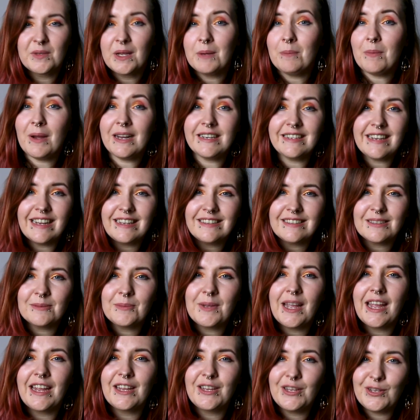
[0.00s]
might take some
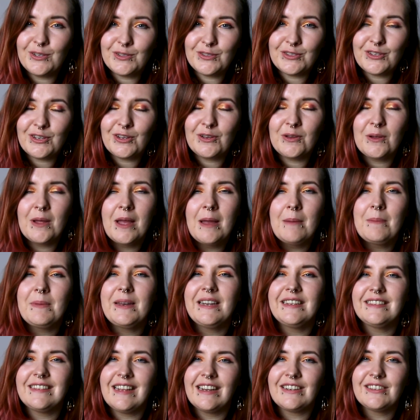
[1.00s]
getting used to, but
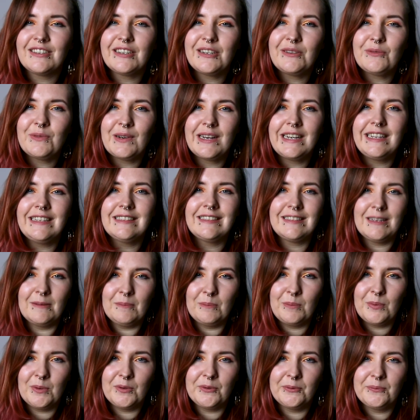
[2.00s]
it's actually really
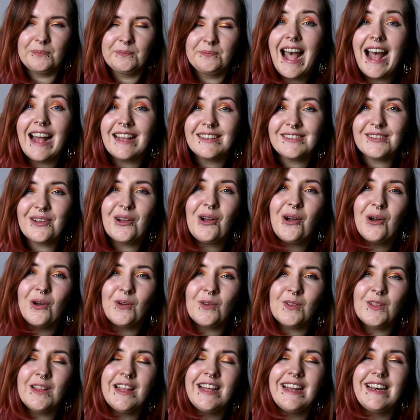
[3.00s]
simple. As a
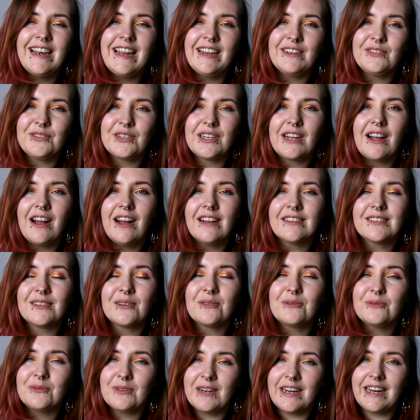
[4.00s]
whole, electric cars
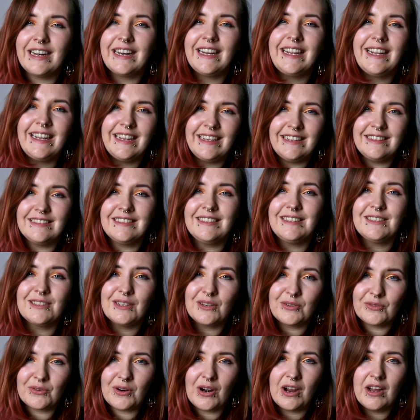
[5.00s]
are really easy to
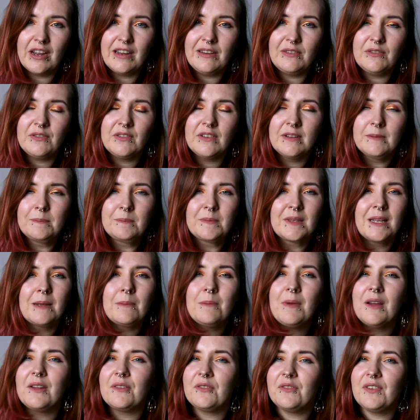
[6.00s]
drive. It
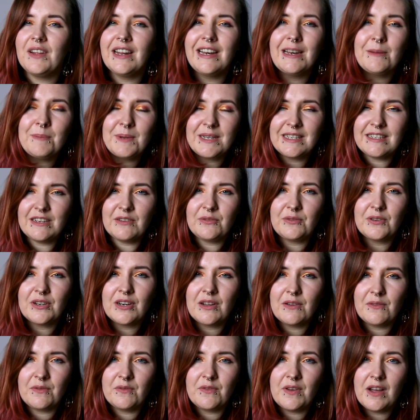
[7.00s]
might feel a bit different
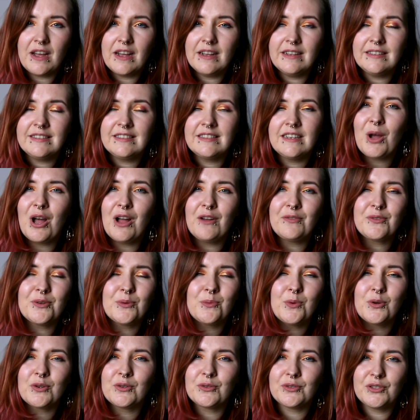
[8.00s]
at first, but after
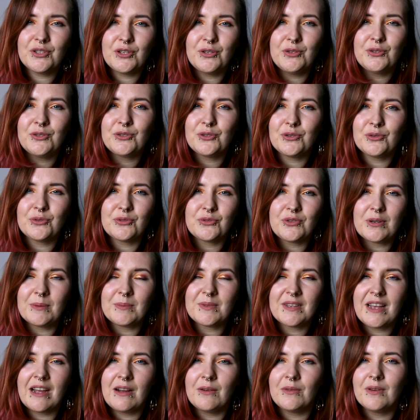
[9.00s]
1 or 2 short
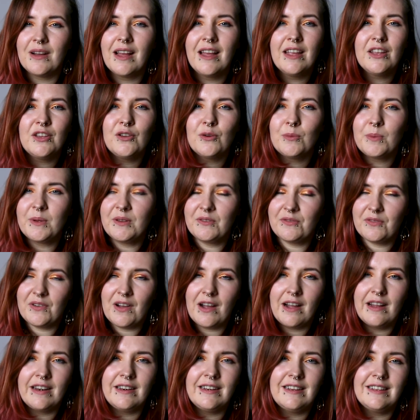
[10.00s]
trips out, you'll be
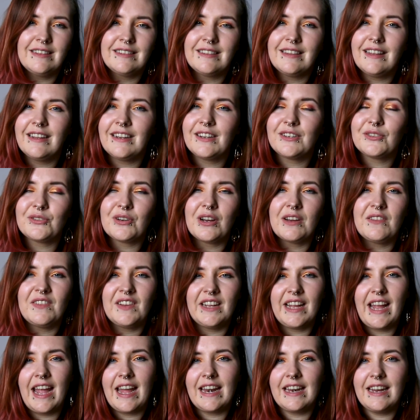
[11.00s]
fine. It's like
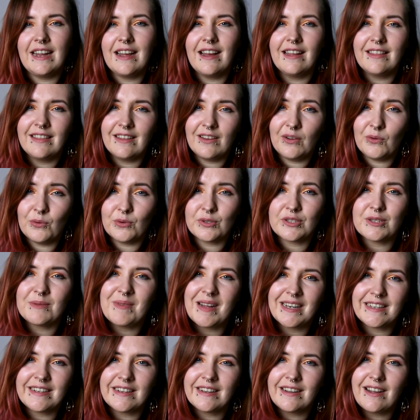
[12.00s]
driving any other
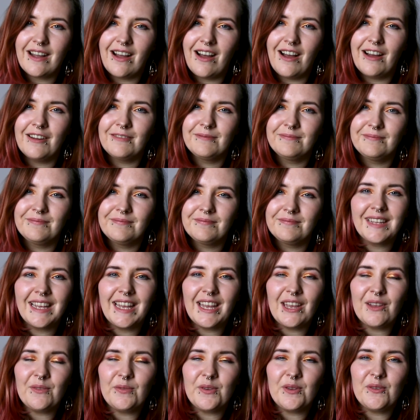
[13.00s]
automatic car.
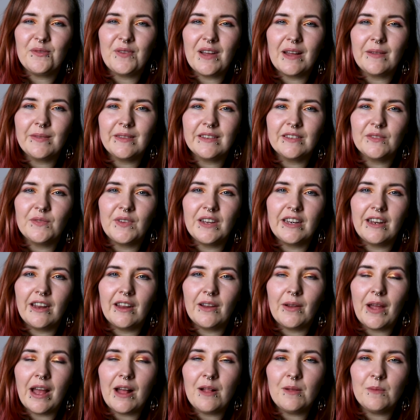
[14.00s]
If you found this
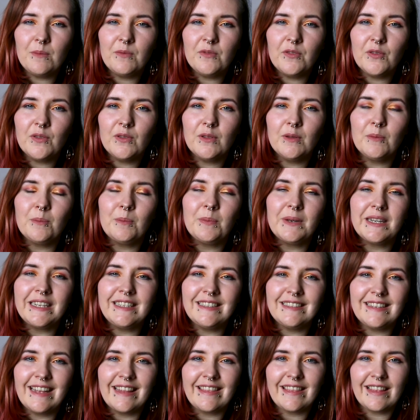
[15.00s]
video helpful,
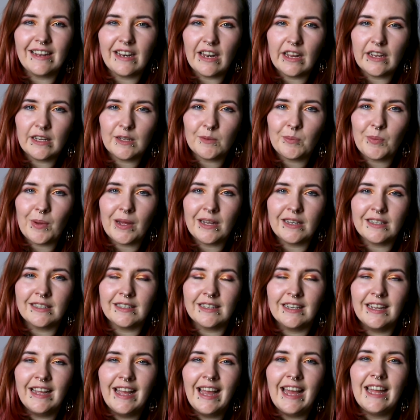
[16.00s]
please hit the like button.
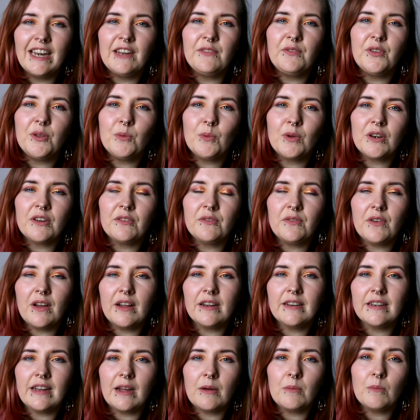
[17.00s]
And if you want to
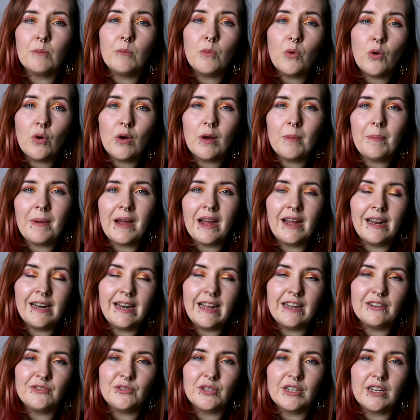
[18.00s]
find out more about
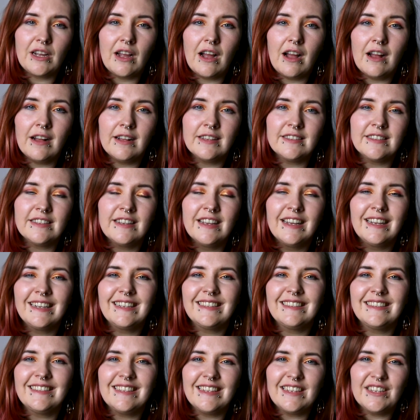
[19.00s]
electric cars,
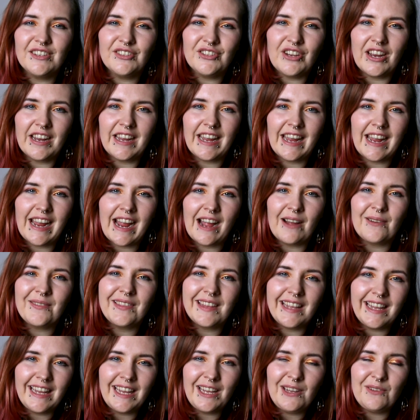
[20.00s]
consider checking out the
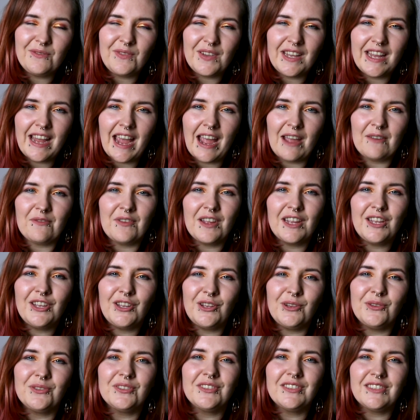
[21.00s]
EV
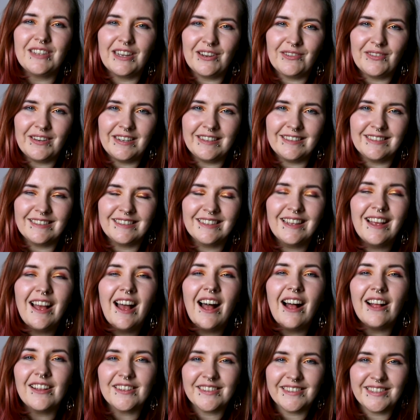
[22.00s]
FAQ series.
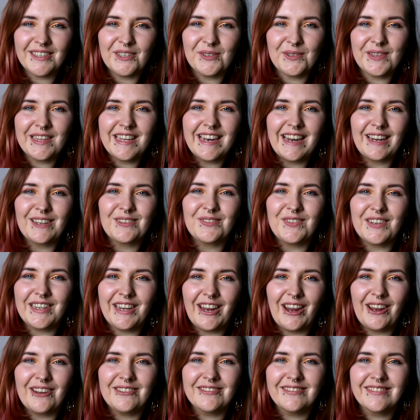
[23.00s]
I'll see you in the next
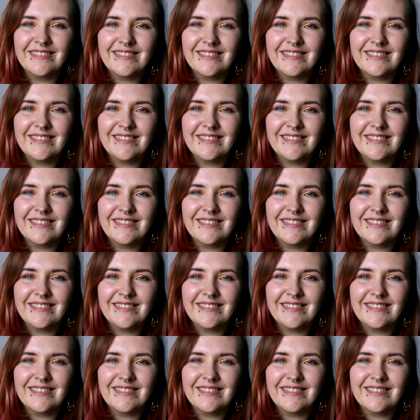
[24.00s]
video.